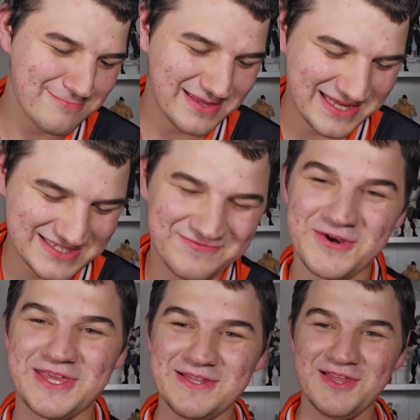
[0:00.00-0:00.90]
his
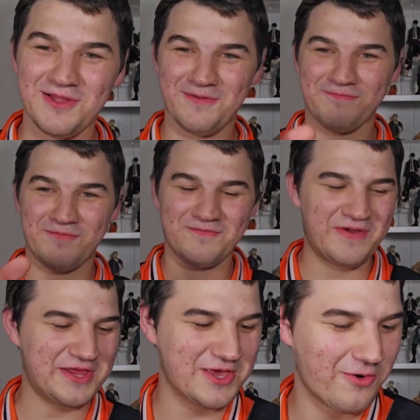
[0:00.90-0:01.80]
freaking little
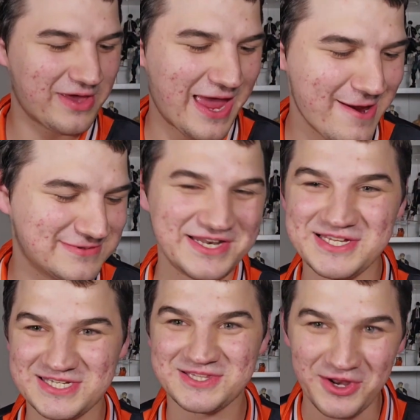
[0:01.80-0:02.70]
video games, and
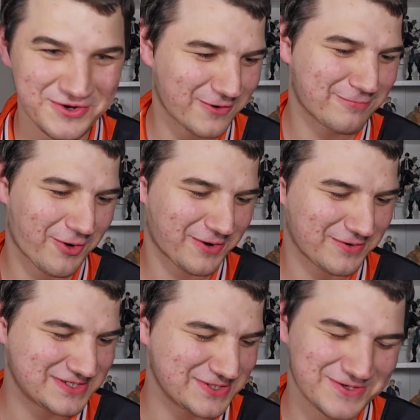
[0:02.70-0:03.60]
his
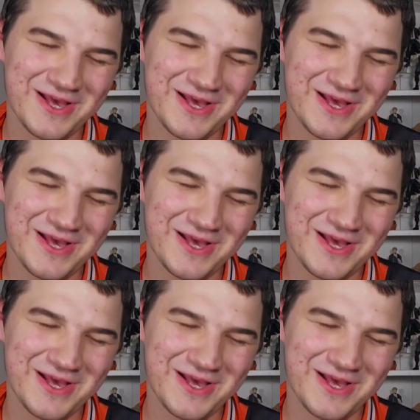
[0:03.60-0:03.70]
Thunderburger, dude.